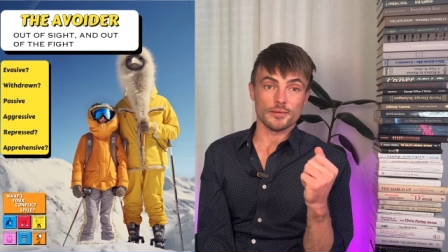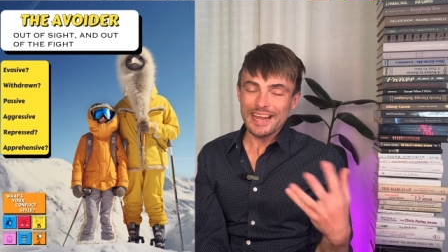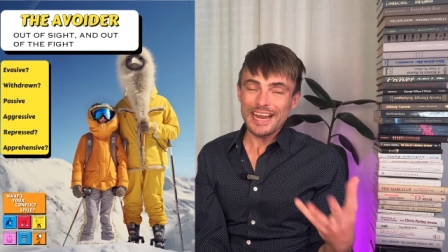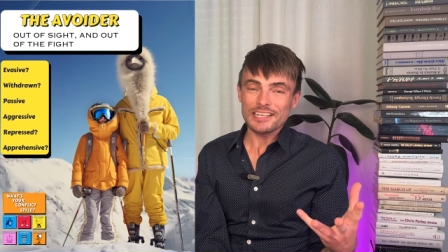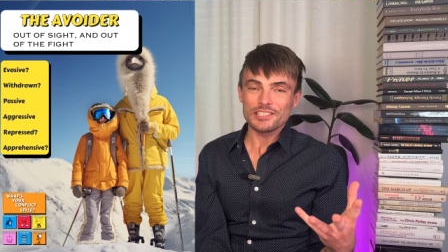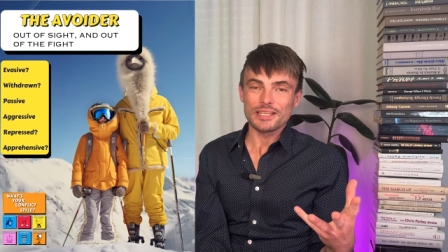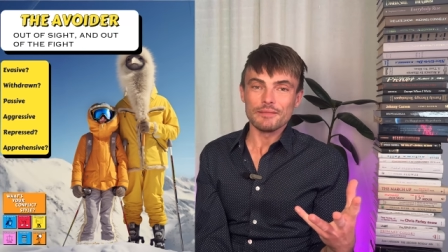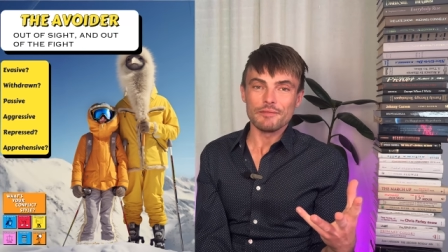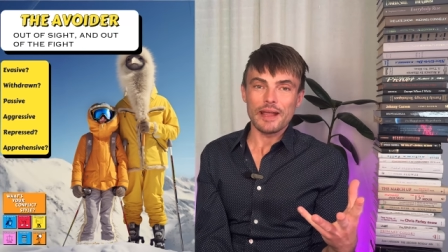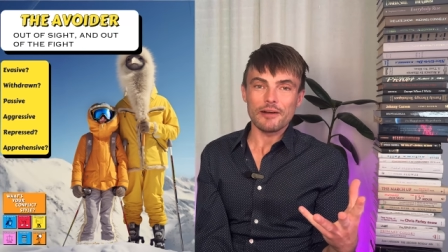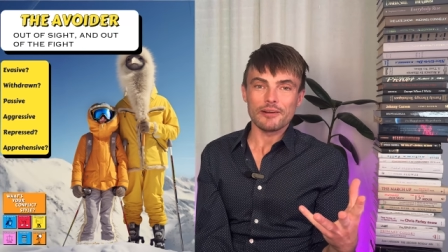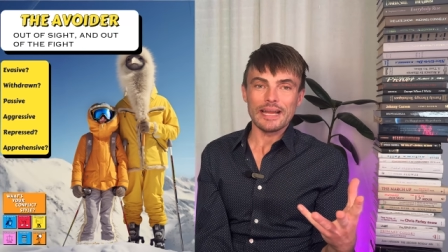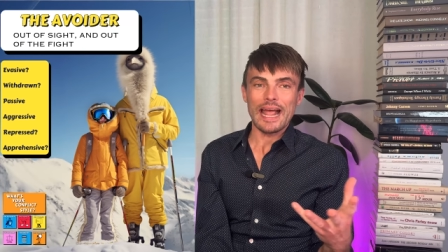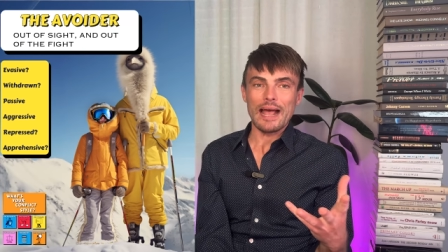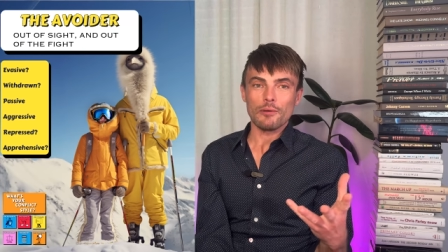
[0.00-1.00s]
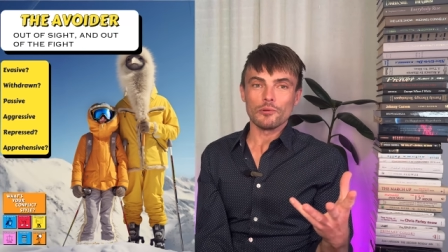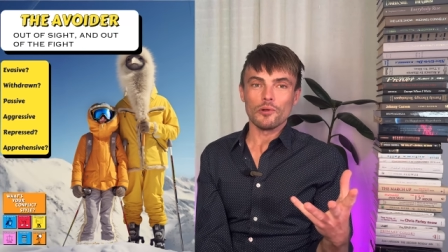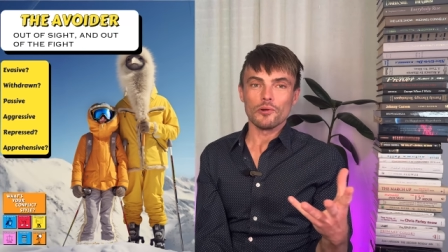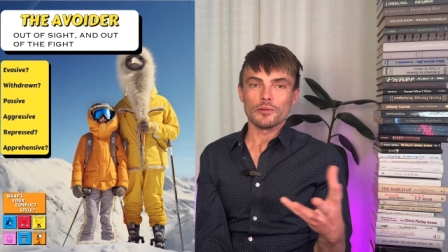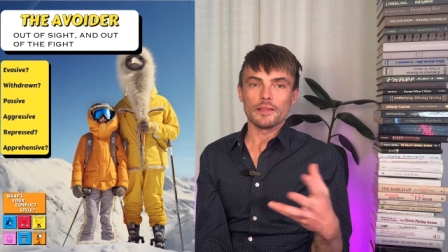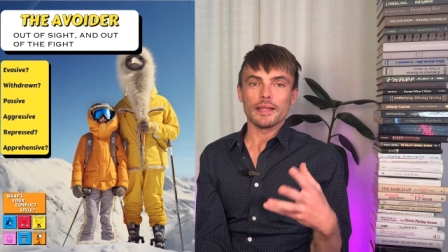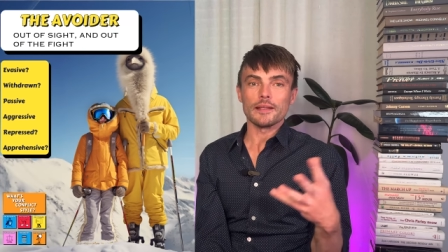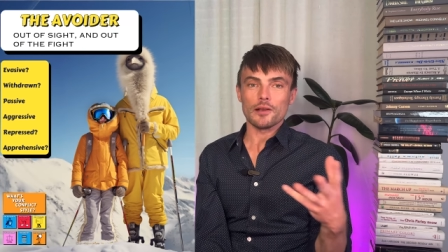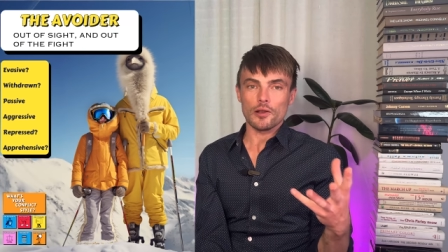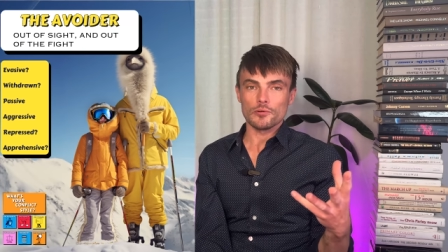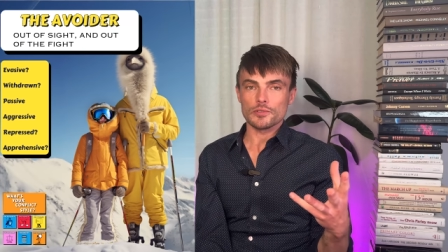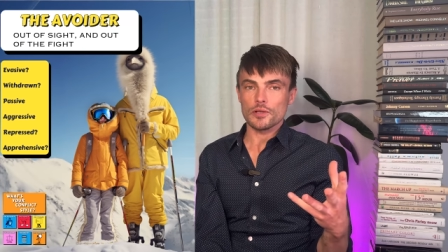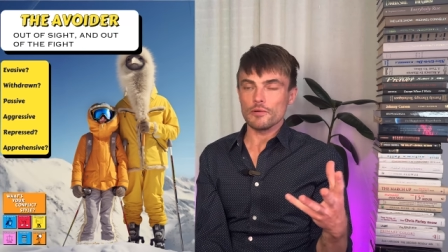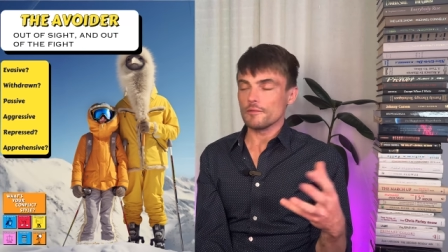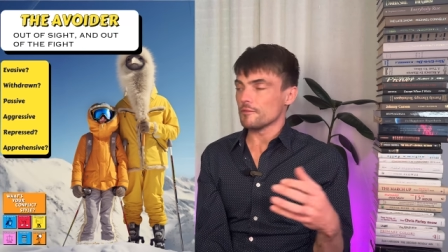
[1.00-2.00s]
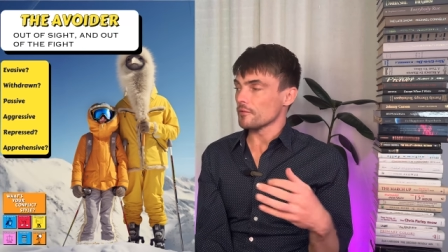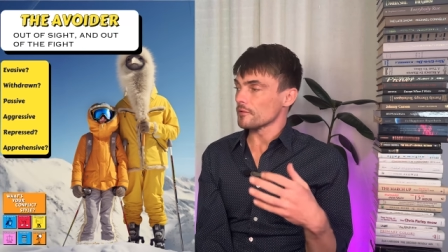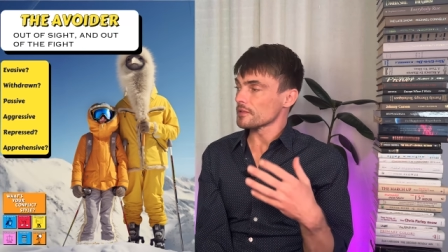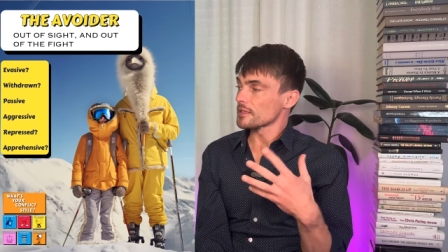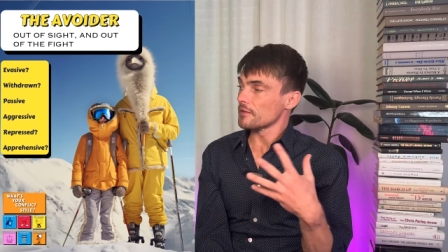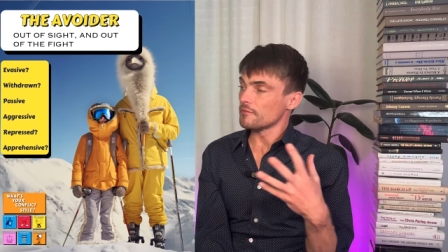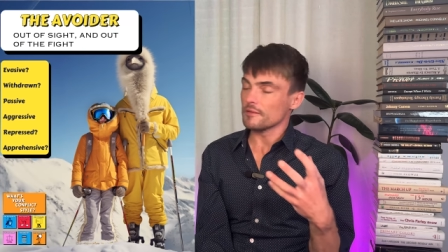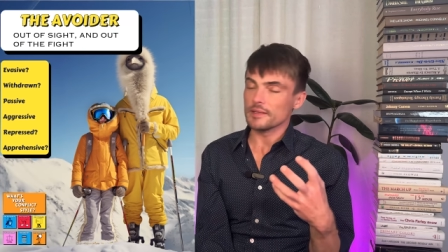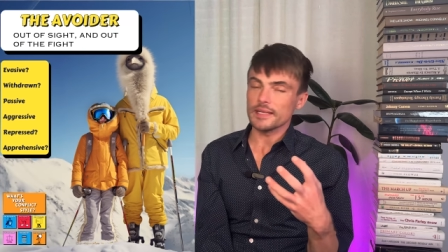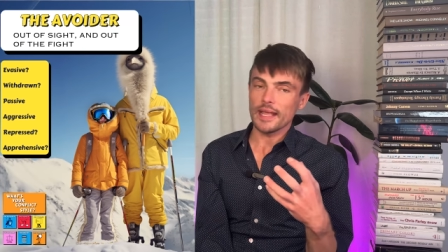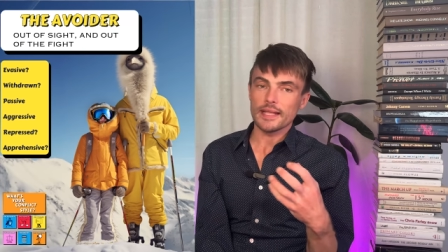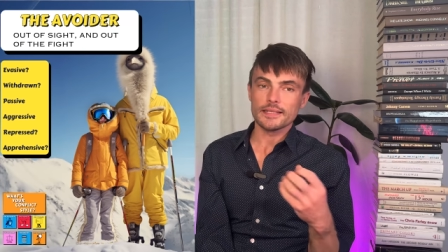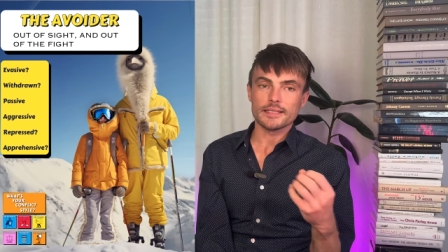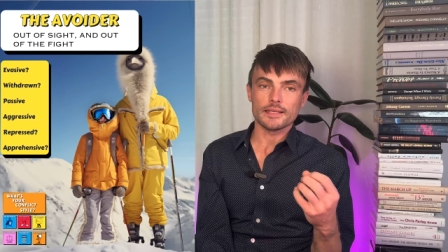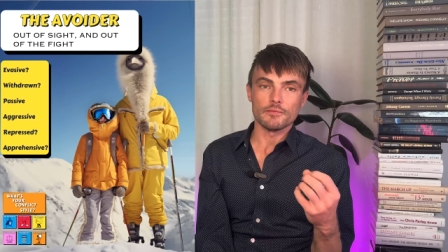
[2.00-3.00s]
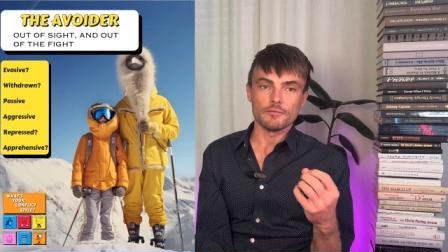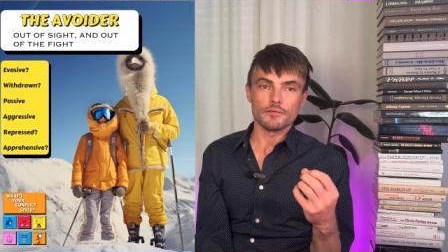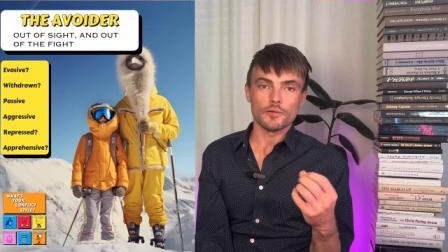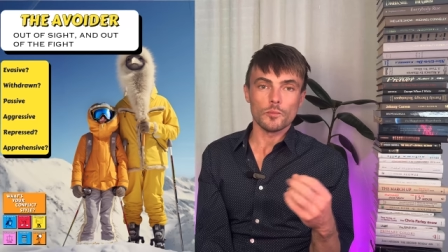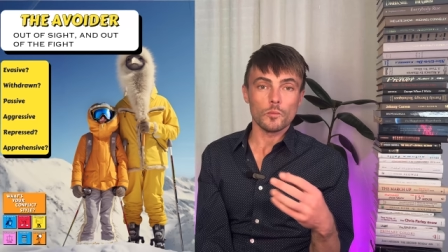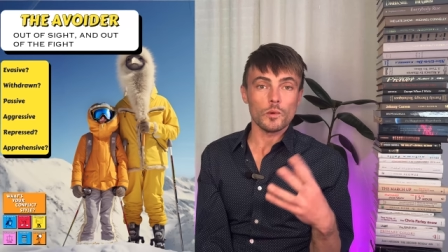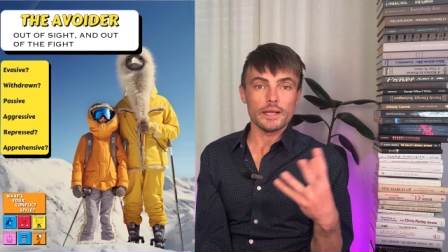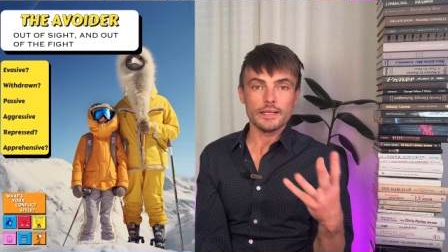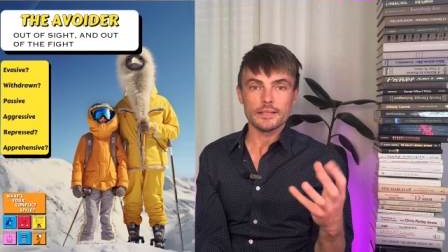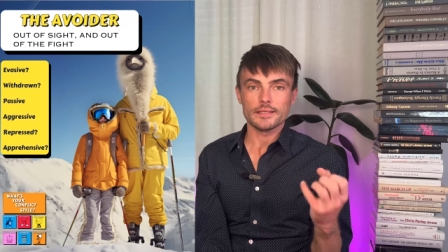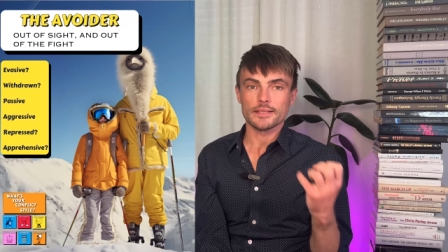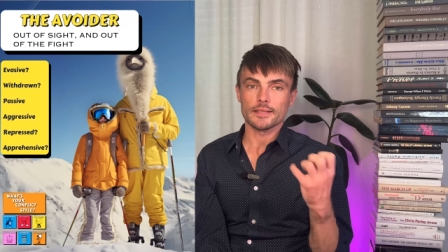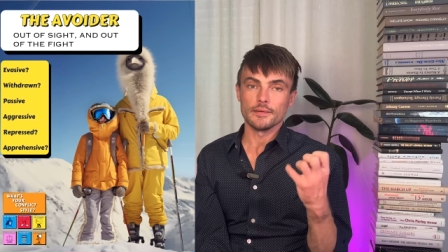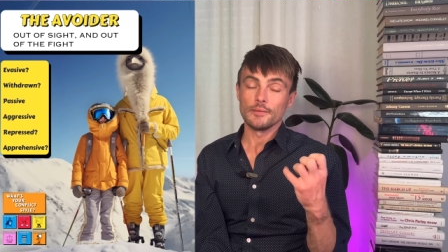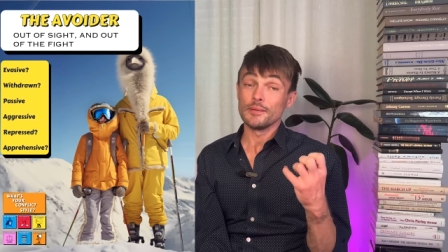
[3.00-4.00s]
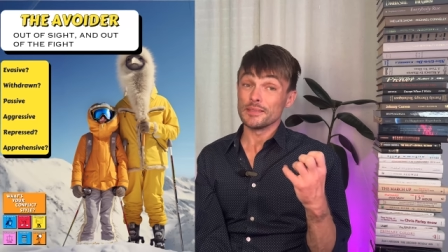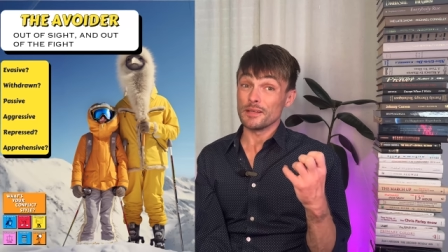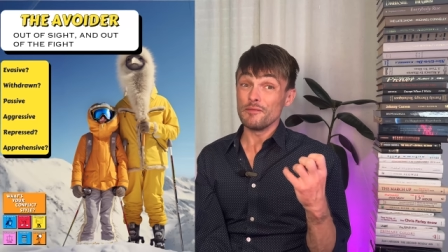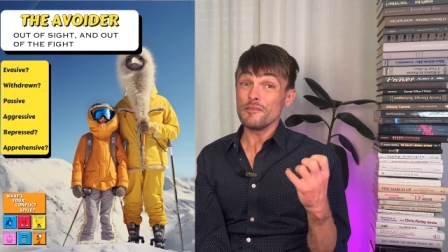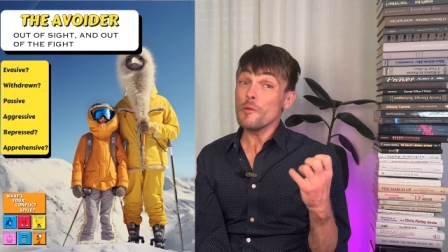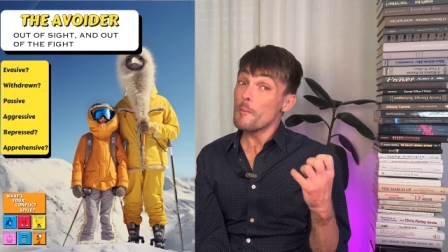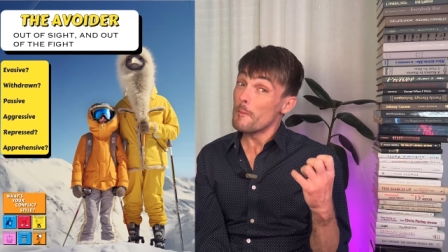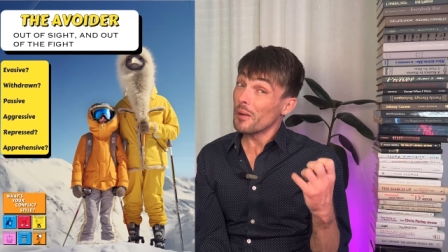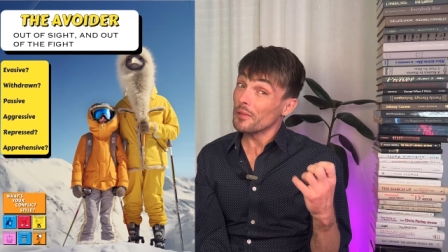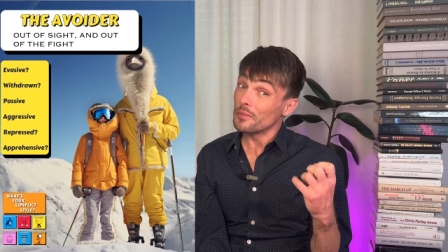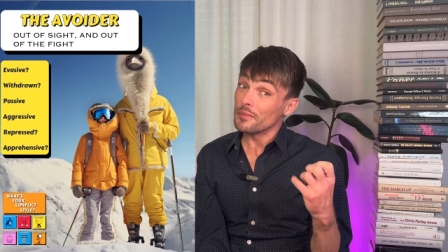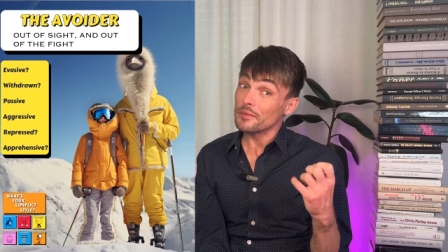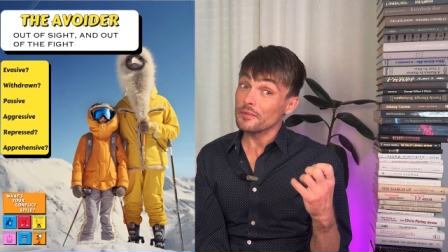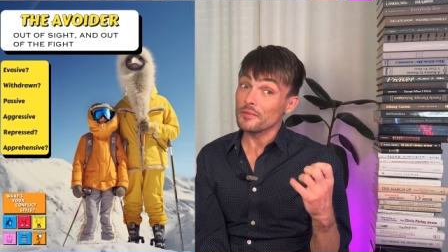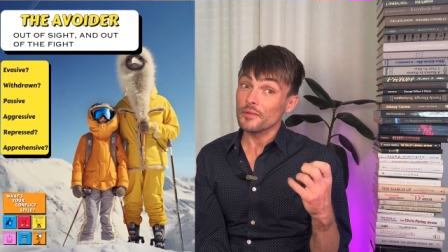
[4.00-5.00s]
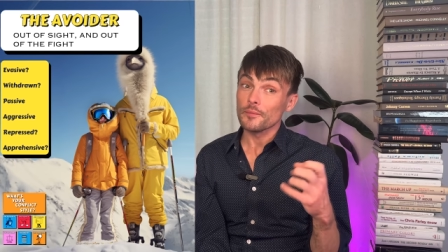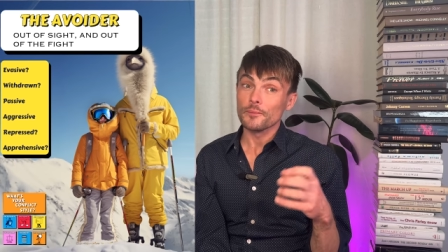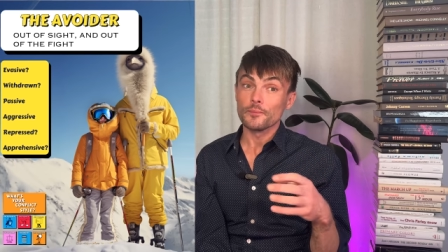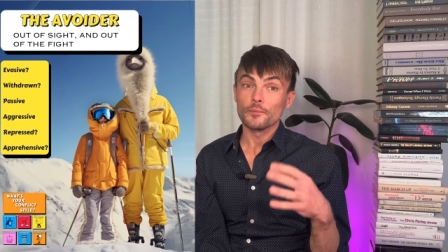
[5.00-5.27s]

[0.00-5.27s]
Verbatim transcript: They actually vary how long they close off for, some for days, some for weeks, some for months.